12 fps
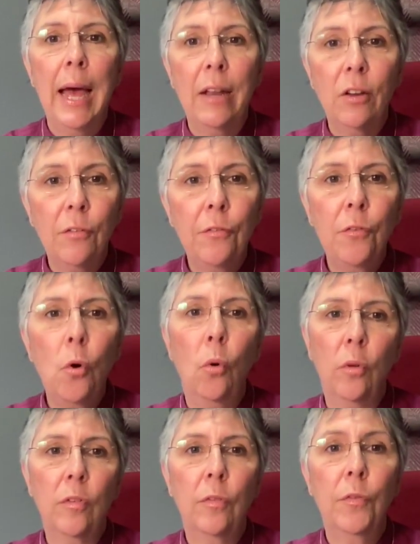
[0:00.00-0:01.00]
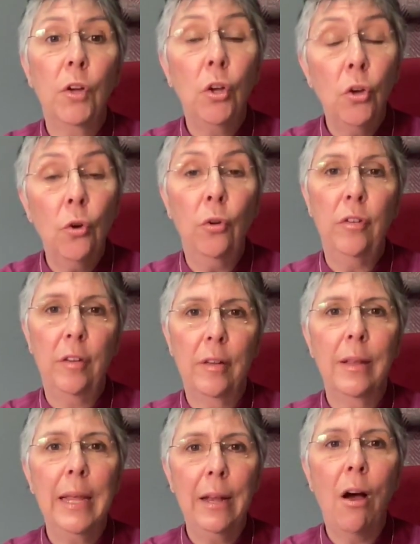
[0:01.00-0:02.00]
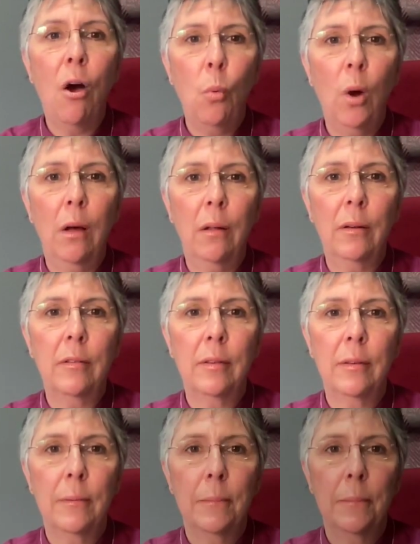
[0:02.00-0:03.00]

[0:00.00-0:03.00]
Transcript: and a force for good in our world.